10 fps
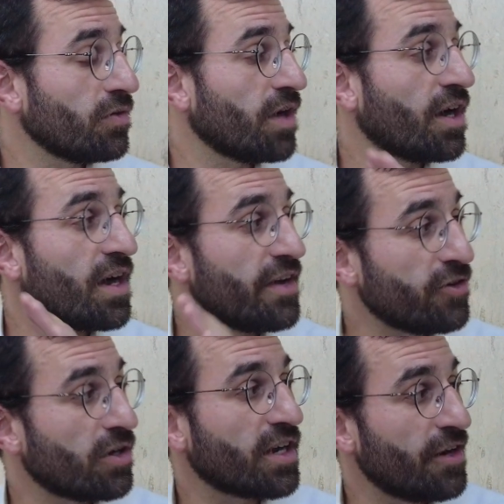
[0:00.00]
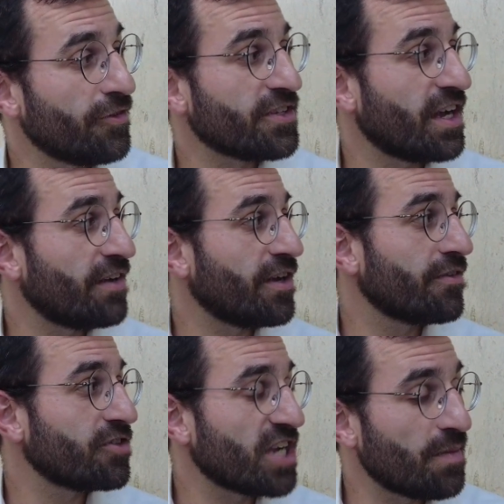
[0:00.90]
are careful to have
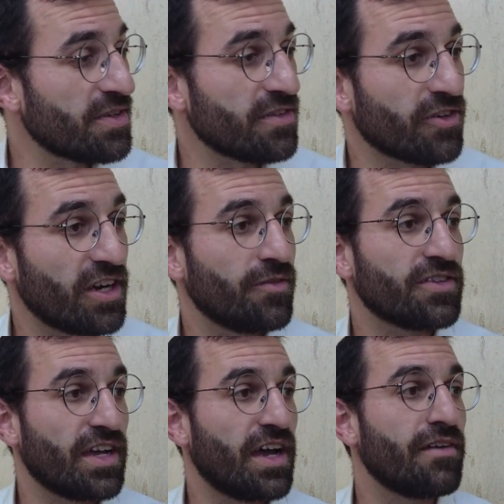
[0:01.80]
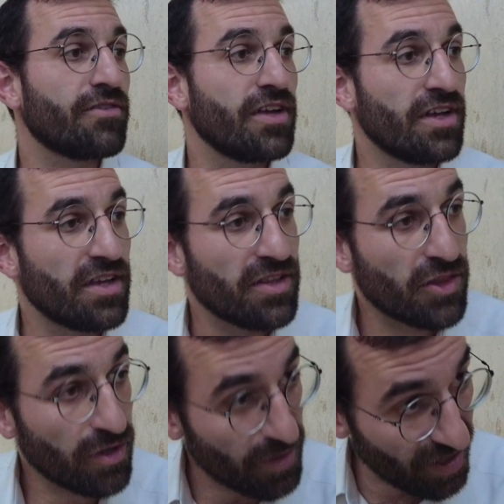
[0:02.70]
every Shabbos, if you're careful to have
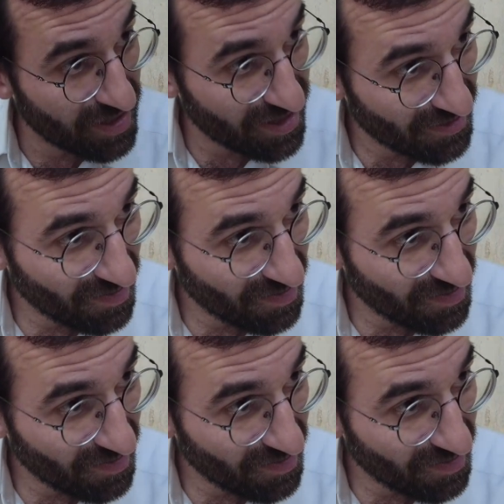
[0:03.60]
3 meals,